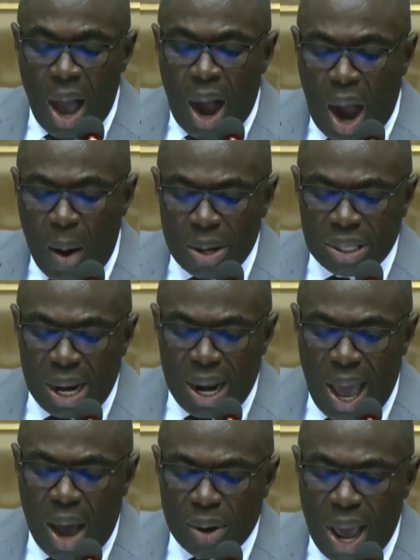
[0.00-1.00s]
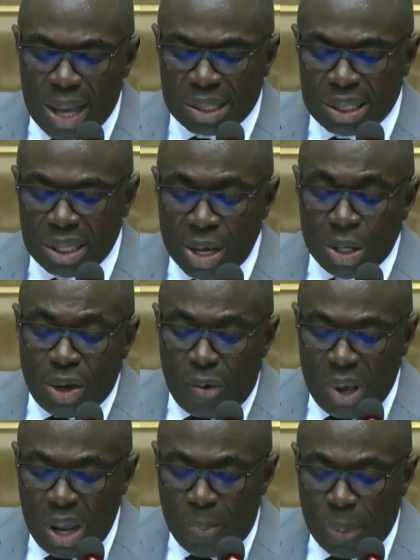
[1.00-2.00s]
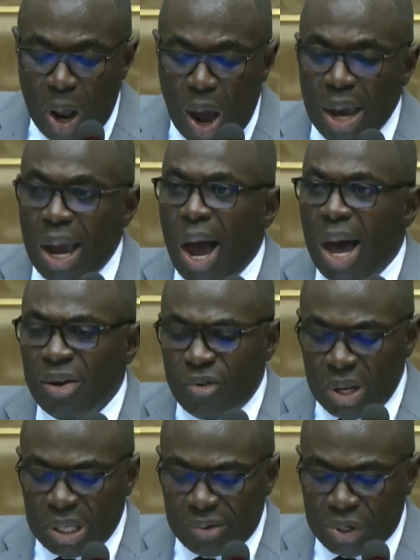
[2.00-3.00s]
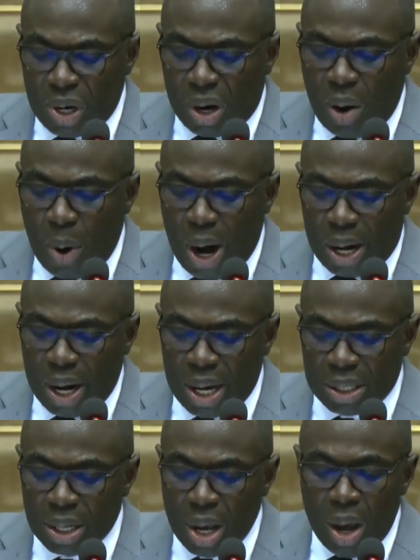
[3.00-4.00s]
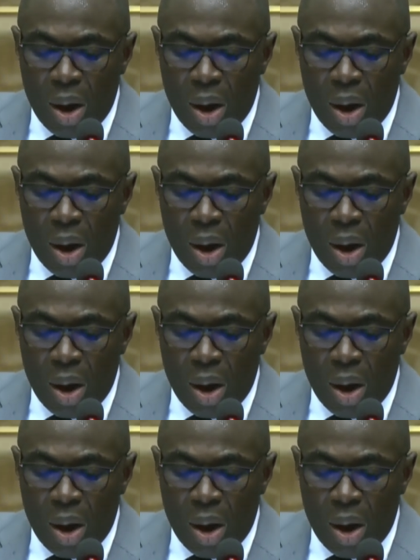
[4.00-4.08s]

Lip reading: how it allowed us to reemploy hundreds of sugar workers